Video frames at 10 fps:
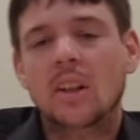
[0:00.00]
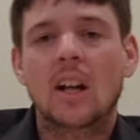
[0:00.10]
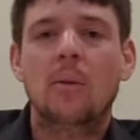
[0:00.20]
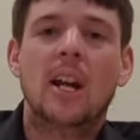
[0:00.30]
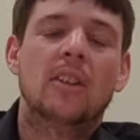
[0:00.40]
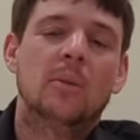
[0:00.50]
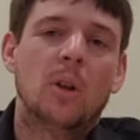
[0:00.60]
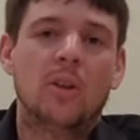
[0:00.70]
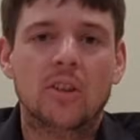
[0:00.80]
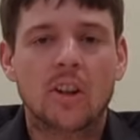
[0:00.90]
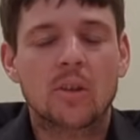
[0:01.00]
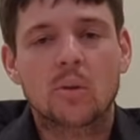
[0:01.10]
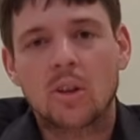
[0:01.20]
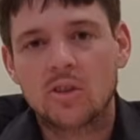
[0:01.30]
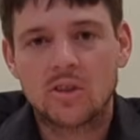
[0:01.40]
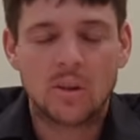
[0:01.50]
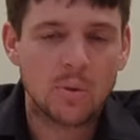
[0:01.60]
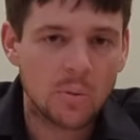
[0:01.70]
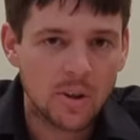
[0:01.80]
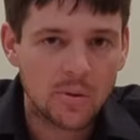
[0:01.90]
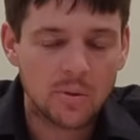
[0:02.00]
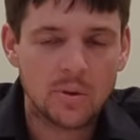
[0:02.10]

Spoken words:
I would ask him all these other questions that we went through,